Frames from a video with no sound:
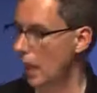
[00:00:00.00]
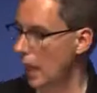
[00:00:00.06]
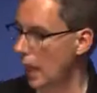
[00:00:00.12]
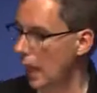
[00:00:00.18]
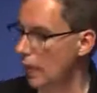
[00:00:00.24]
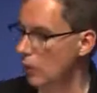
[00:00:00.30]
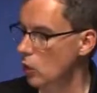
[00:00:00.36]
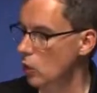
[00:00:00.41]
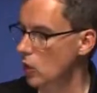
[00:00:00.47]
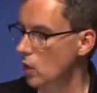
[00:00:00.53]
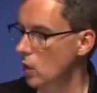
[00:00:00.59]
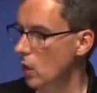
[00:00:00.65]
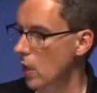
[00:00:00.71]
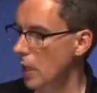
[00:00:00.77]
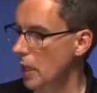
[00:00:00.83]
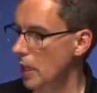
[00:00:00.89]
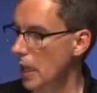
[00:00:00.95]
And just
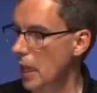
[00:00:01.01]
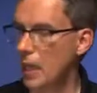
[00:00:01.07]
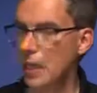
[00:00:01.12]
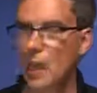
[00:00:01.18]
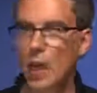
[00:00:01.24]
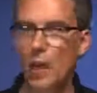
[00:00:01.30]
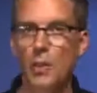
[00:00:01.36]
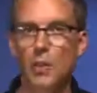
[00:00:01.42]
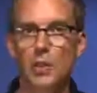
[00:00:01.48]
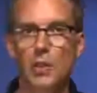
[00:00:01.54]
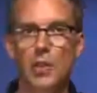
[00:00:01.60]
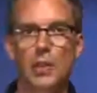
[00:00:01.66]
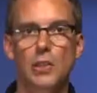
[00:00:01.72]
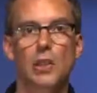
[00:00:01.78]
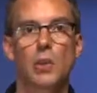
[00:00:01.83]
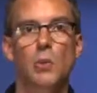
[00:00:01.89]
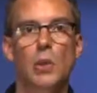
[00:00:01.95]
like any other
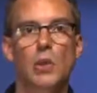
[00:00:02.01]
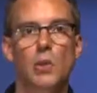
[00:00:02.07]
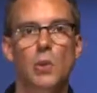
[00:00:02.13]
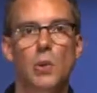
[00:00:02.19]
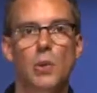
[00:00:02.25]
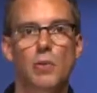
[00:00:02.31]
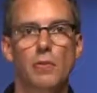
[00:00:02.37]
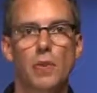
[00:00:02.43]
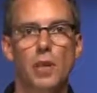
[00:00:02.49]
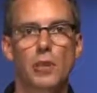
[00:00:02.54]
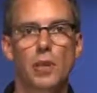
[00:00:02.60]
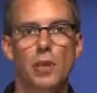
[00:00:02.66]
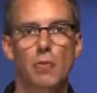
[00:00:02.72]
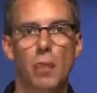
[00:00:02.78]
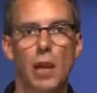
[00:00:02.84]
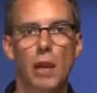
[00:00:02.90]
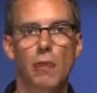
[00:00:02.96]
test that we do on the
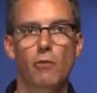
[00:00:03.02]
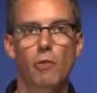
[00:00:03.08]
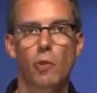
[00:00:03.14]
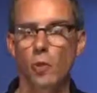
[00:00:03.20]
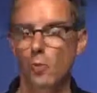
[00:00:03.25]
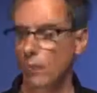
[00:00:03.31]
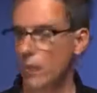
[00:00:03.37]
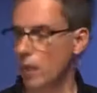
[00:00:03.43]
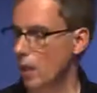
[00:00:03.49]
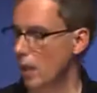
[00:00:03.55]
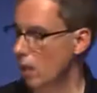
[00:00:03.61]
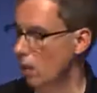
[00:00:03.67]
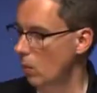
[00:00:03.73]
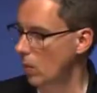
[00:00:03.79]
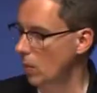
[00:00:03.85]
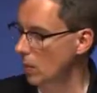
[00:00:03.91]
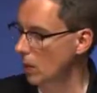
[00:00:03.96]
Versiv platform,
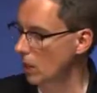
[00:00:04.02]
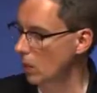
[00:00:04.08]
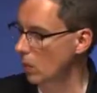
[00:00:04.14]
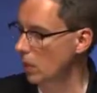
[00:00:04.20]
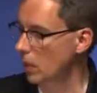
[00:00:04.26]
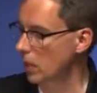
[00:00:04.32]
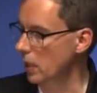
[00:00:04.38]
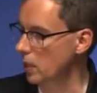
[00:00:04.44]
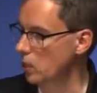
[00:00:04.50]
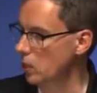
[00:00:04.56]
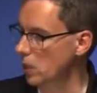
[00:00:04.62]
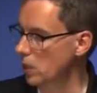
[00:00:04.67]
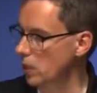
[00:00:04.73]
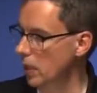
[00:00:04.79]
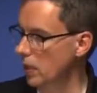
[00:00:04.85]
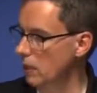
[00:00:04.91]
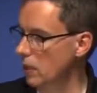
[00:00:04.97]
indeed, we can actually
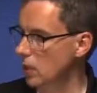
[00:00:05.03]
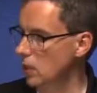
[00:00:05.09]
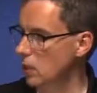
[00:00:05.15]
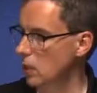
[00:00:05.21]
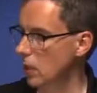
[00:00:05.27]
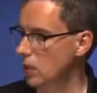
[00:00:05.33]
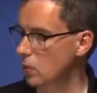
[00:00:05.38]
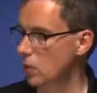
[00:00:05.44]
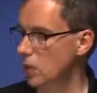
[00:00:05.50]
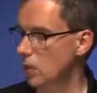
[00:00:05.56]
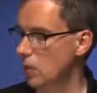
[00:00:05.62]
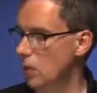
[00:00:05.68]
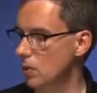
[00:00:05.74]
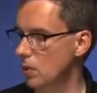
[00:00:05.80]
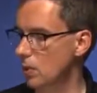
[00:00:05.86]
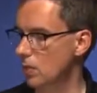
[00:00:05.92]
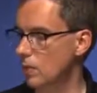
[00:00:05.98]
save this test
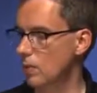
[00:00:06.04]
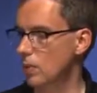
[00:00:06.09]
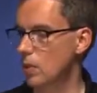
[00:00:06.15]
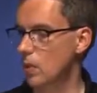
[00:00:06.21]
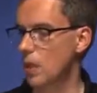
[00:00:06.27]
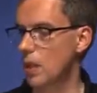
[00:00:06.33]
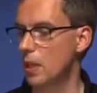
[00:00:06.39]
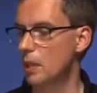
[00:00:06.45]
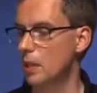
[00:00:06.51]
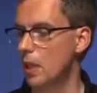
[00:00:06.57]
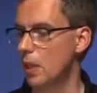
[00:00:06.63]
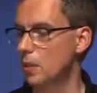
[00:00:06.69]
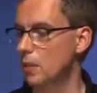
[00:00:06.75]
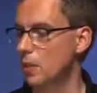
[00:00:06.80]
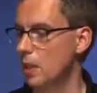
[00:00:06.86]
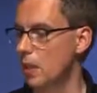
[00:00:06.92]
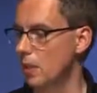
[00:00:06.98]
result. So I can
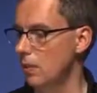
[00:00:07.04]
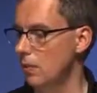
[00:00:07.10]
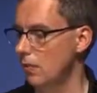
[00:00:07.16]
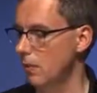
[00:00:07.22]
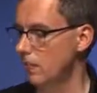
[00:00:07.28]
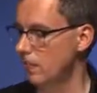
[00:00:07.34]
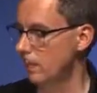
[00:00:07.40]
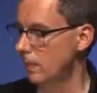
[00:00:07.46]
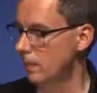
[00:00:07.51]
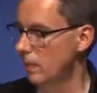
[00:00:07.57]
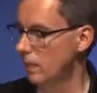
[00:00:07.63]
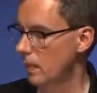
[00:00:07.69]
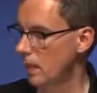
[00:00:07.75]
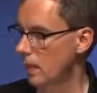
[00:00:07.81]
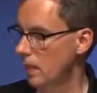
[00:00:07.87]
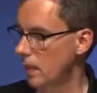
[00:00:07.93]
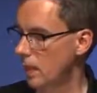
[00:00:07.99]
tap Save
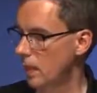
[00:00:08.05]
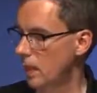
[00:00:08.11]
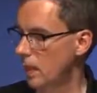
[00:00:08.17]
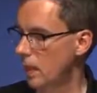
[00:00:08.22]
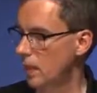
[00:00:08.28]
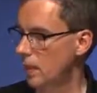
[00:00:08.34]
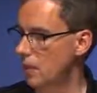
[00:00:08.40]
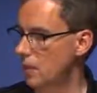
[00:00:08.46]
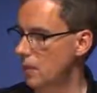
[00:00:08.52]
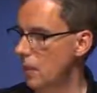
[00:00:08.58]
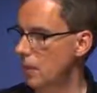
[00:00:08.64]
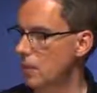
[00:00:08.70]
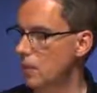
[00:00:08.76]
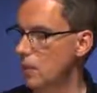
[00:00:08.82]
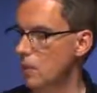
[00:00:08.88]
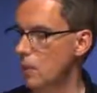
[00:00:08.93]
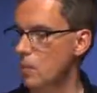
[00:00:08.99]
and
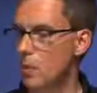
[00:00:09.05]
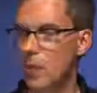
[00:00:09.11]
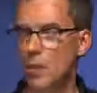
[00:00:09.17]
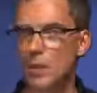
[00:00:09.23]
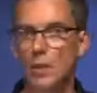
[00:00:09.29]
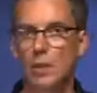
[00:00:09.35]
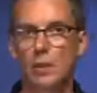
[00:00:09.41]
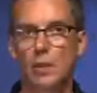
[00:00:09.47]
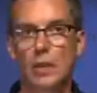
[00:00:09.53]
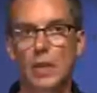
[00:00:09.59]
save this image.